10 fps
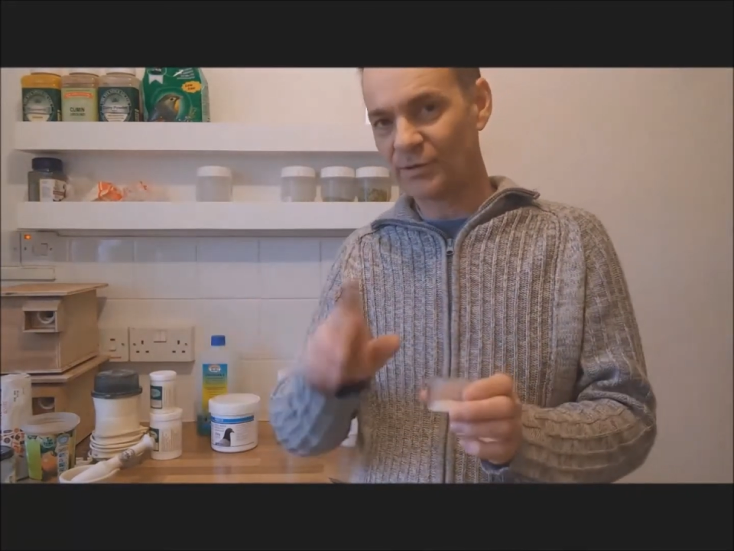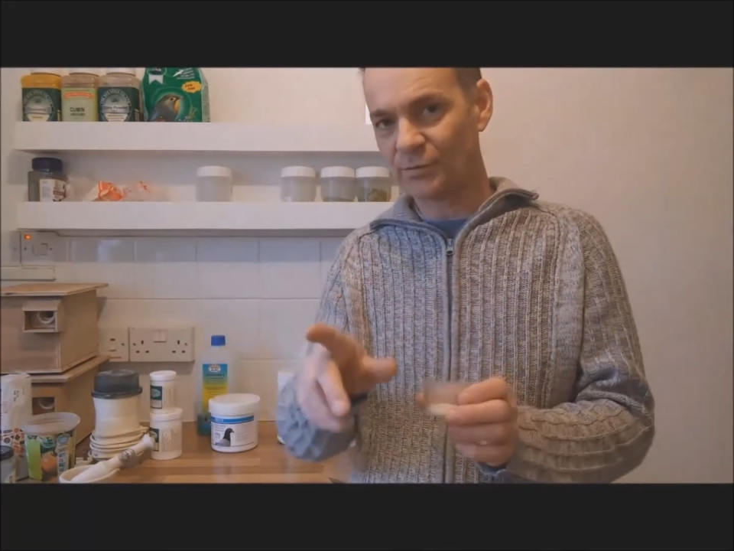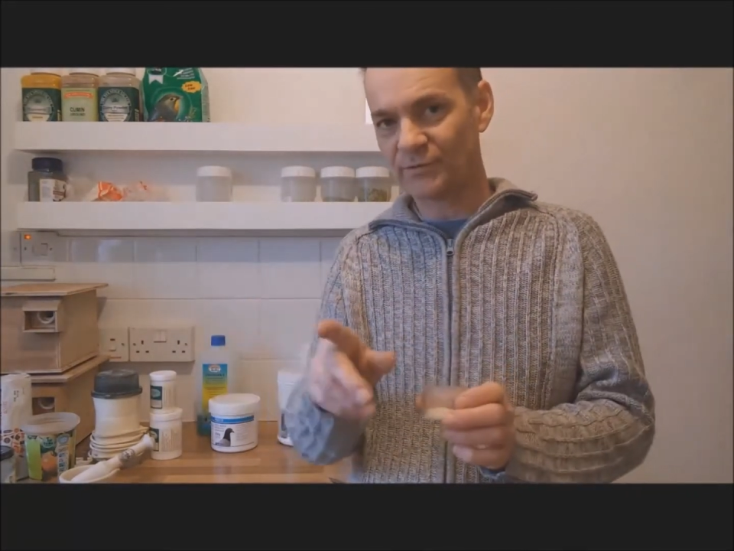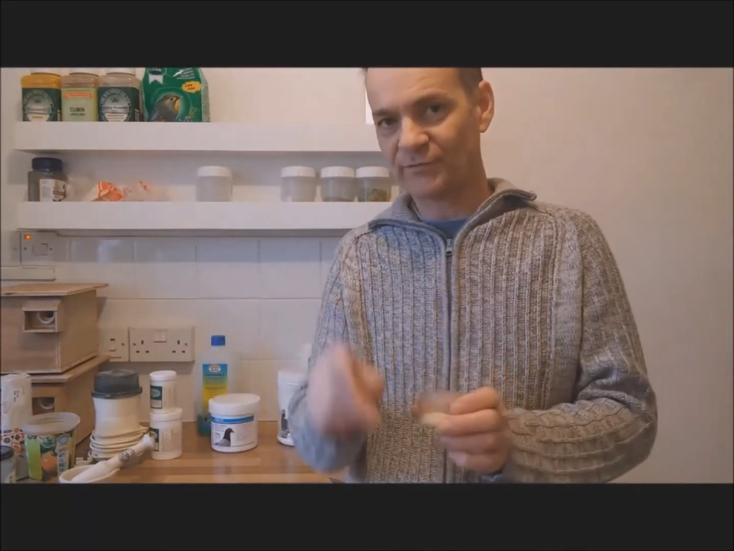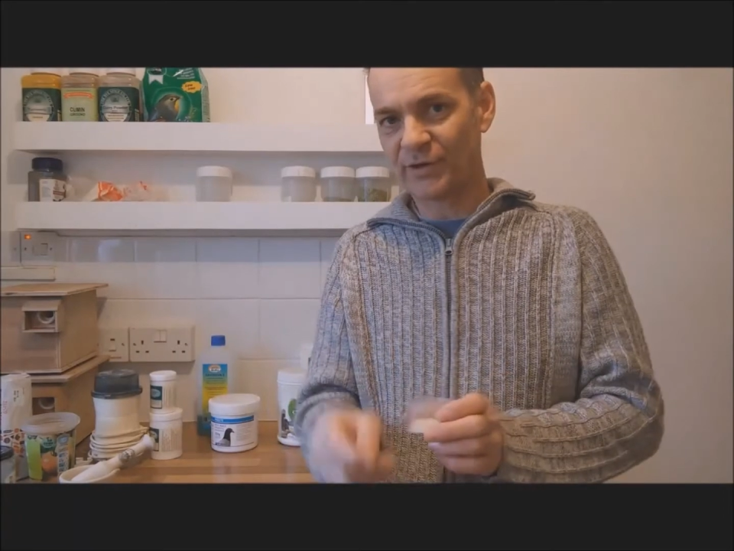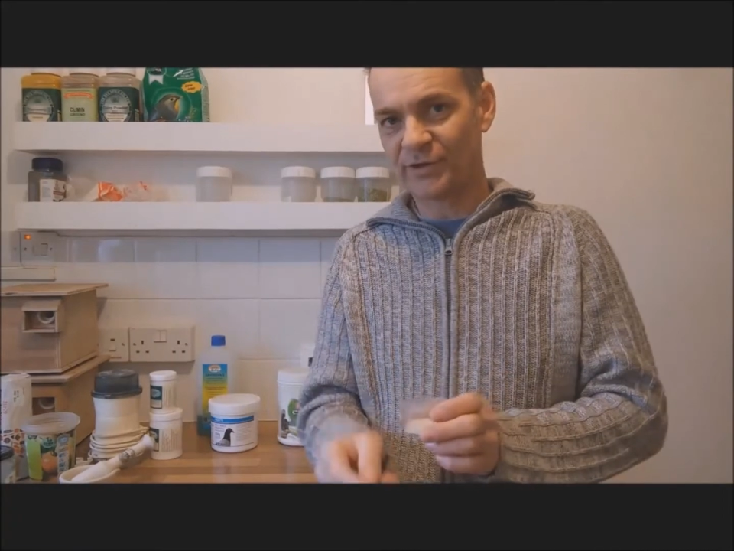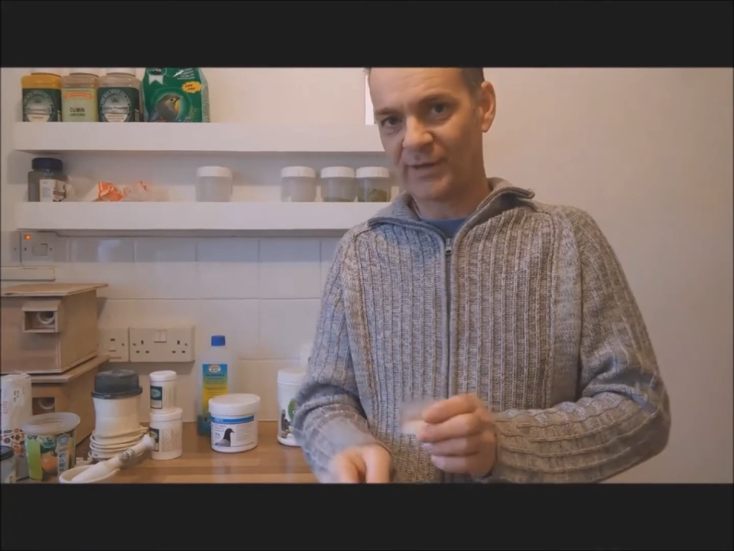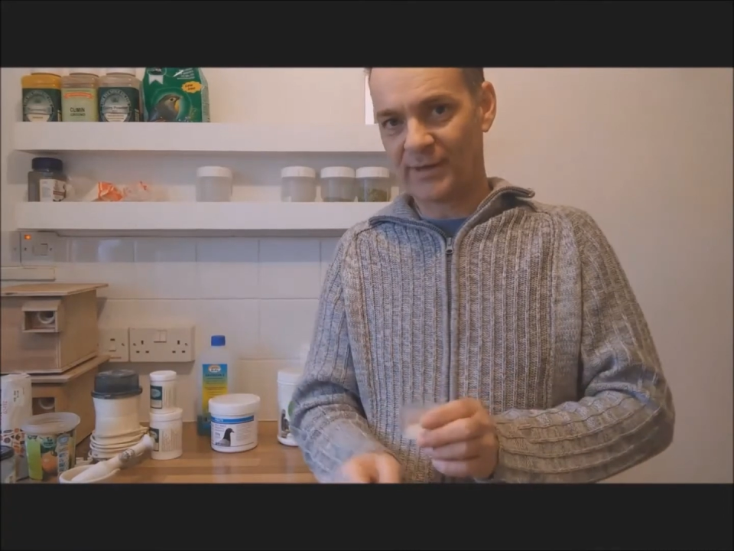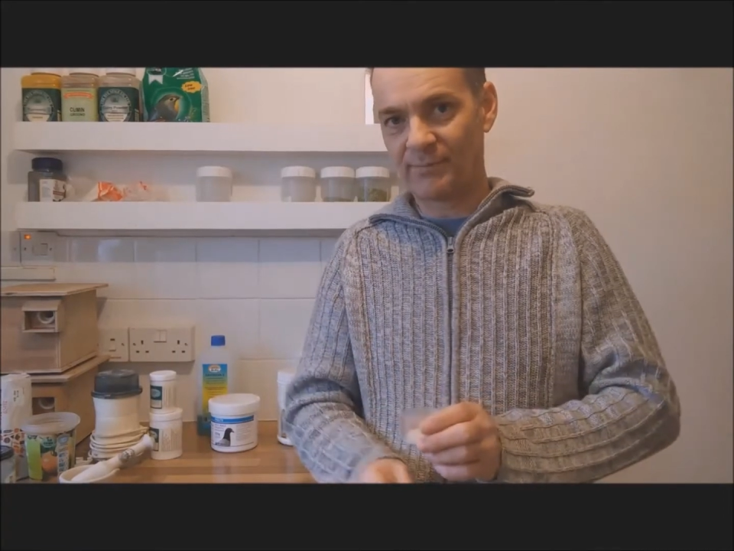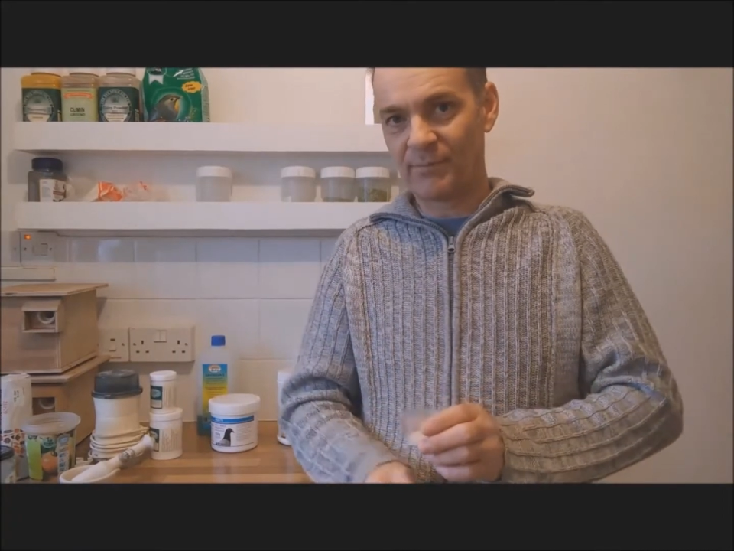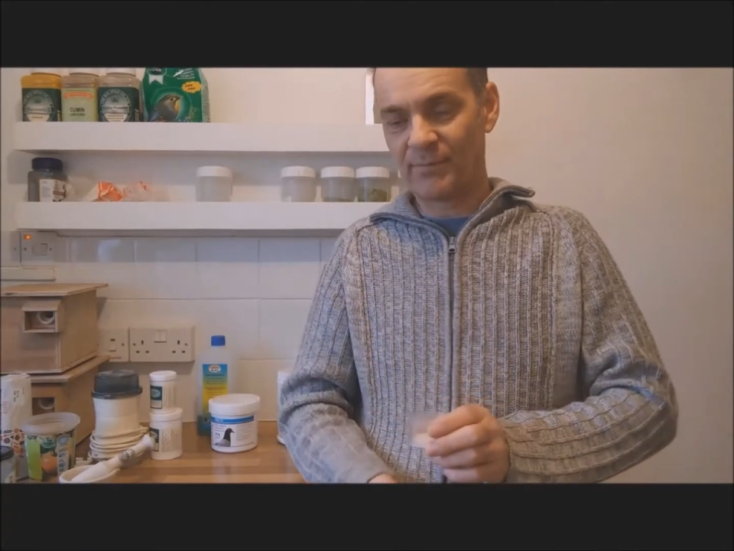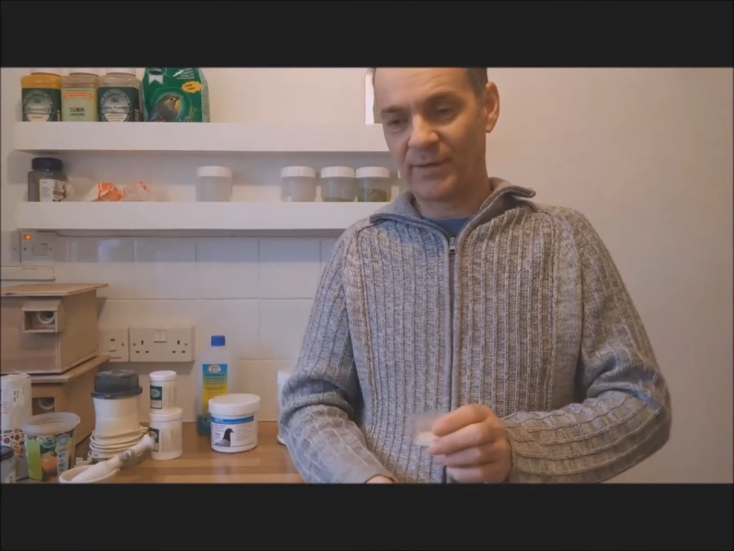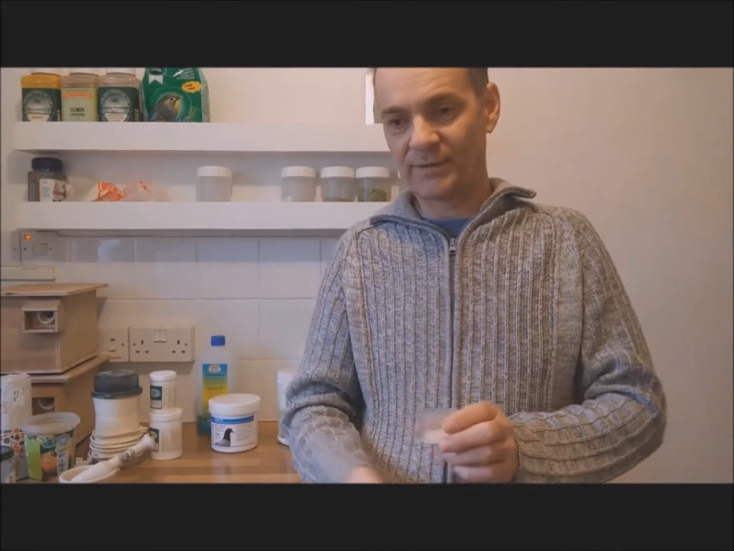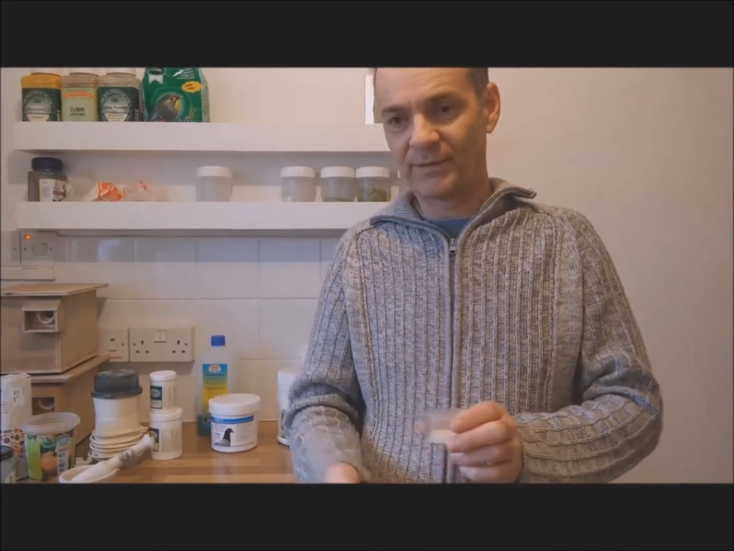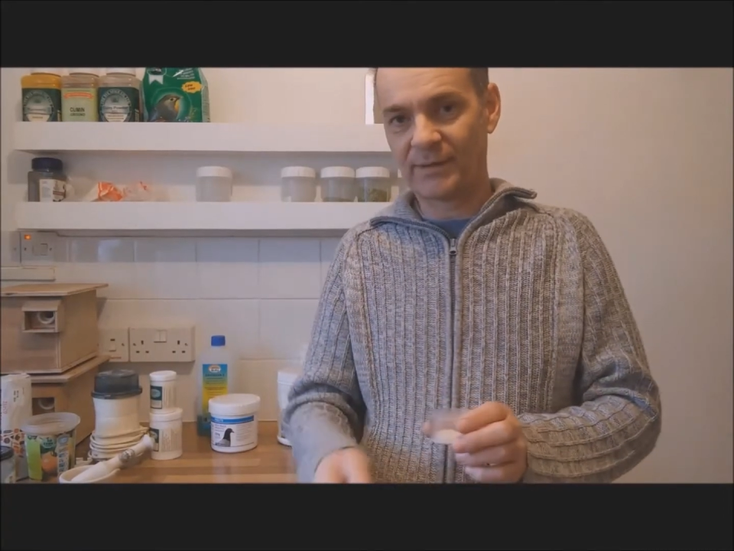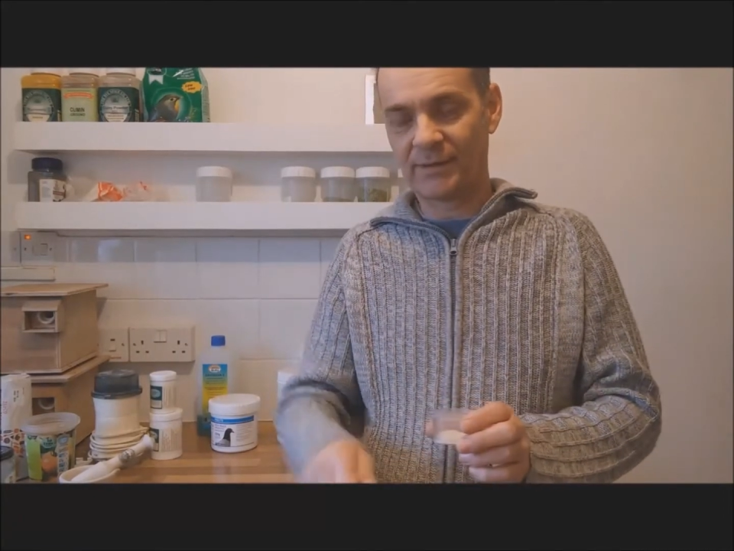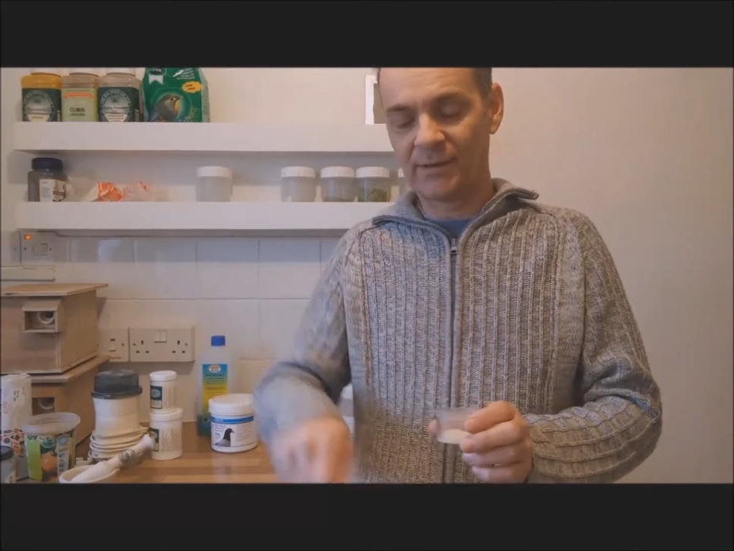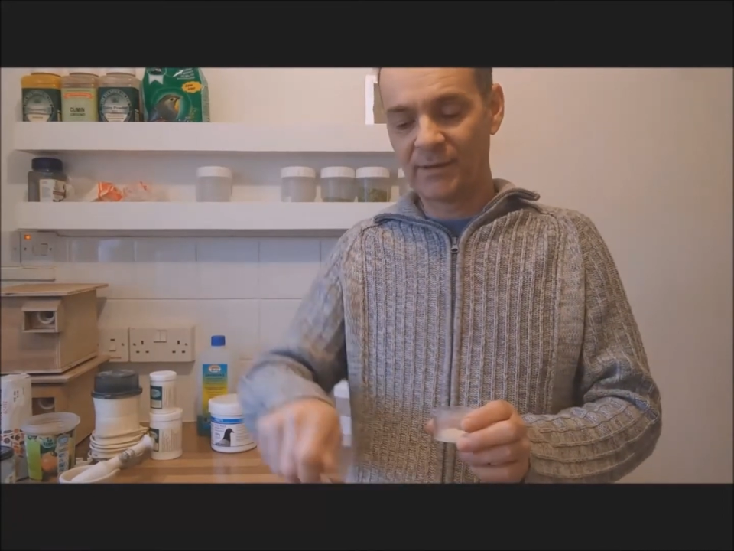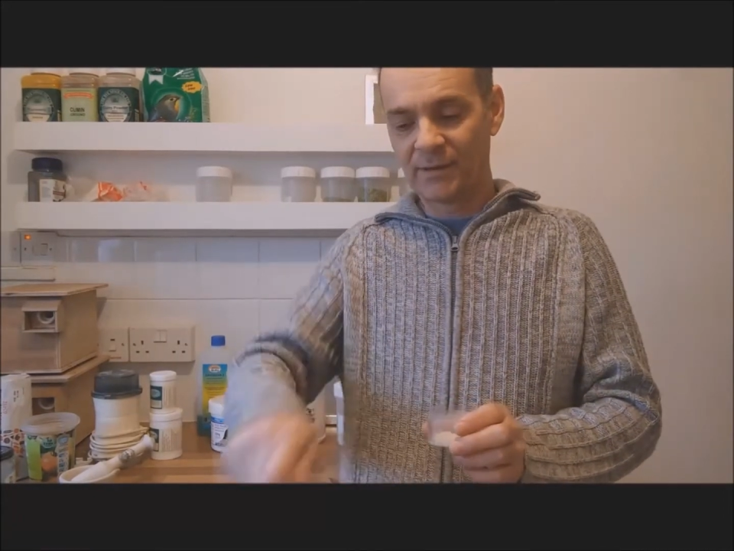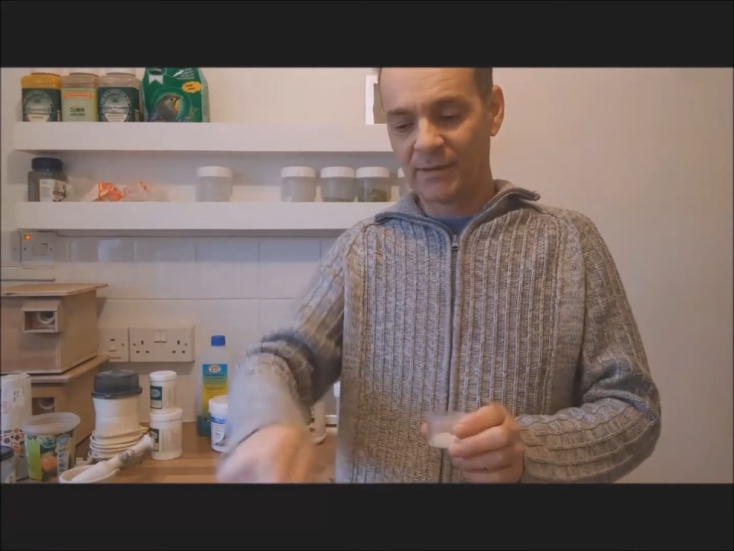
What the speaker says: make sure it's fresh that day.